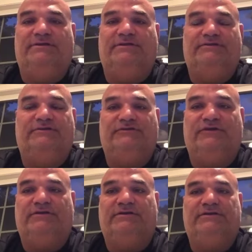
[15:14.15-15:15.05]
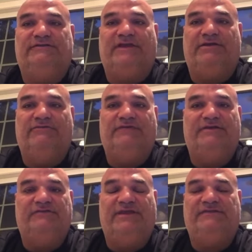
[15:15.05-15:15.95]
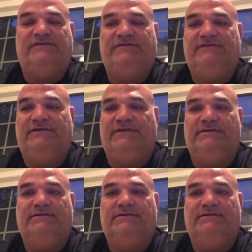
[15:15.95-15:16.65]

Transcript: unless you start to sacrifice Thanksgiving and